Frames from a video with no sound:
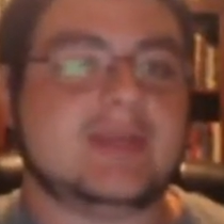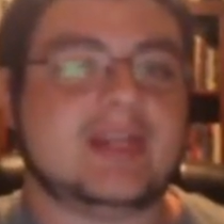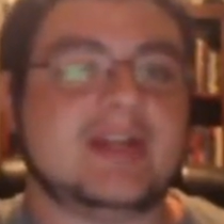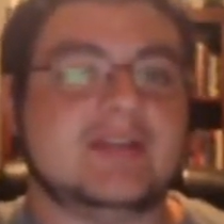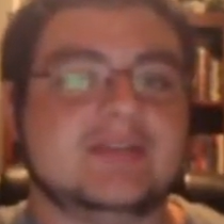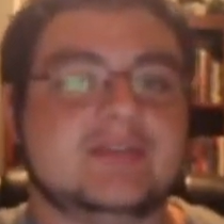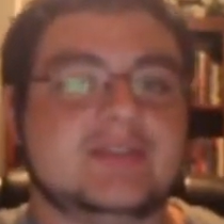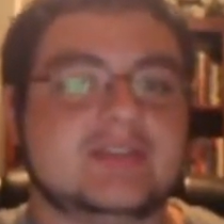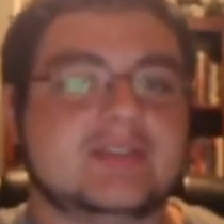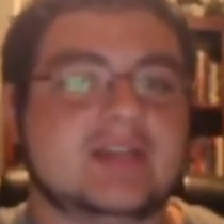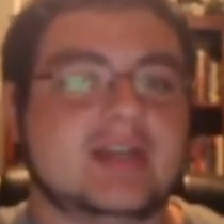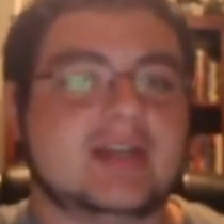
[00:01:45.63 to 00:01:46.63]
players are
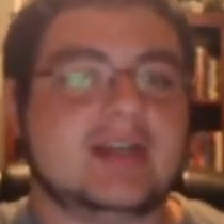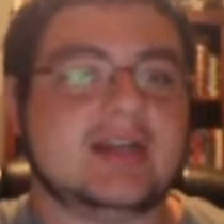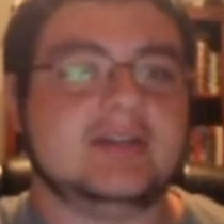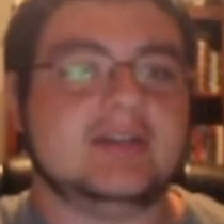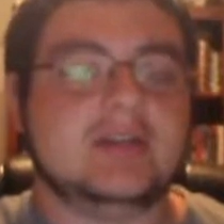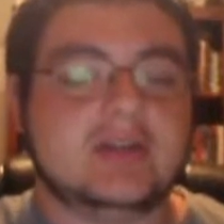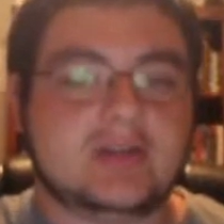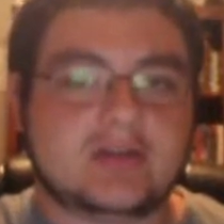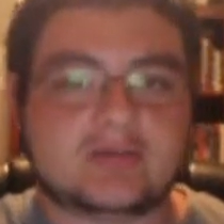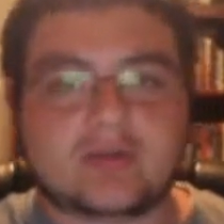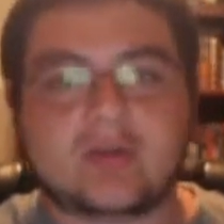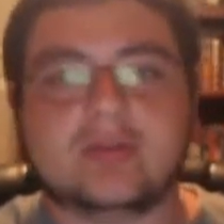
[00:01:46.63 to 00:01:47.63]
just going to kind of
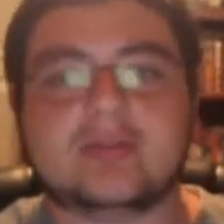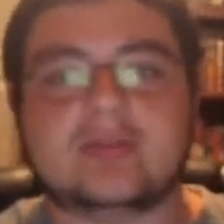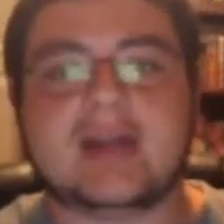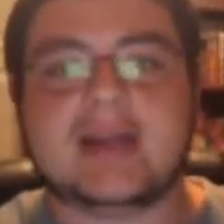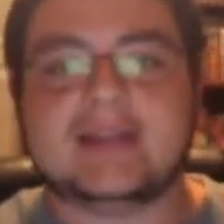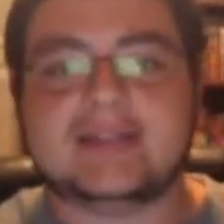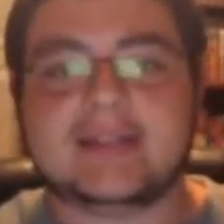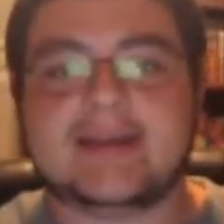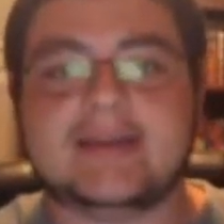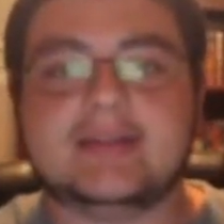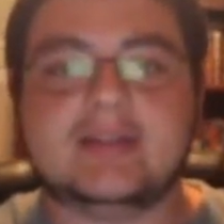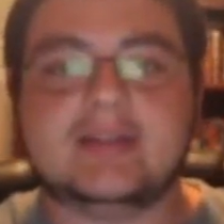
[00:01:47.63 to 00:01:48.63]
roll their eyes at.